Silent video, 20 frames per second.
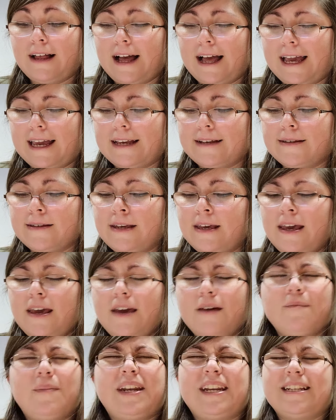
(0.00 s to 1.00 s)
eyes,
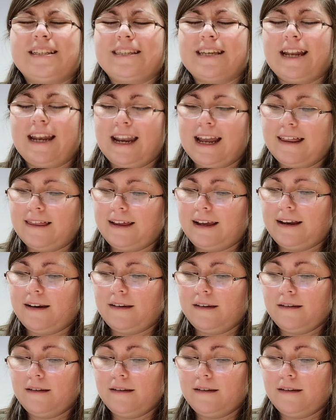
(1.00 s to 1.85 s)
but it said nothing.